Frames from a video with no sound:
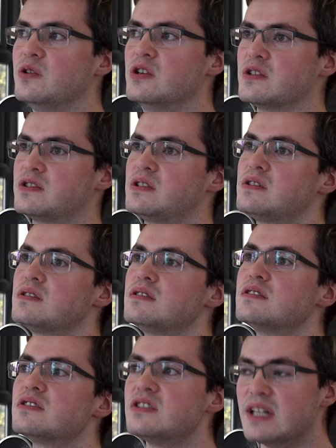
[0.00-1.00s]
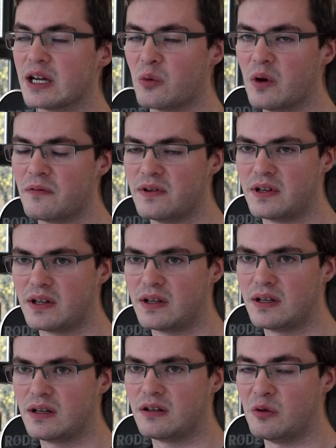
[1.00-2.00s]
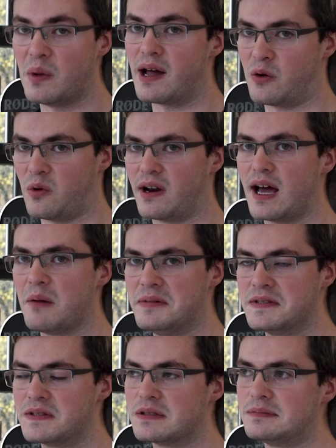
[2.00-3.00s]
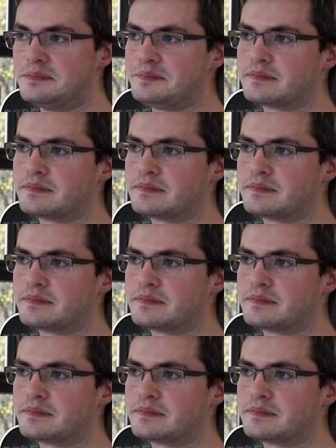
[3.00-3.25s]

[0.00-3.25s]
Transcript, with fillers: to just stick with it no matter what happens.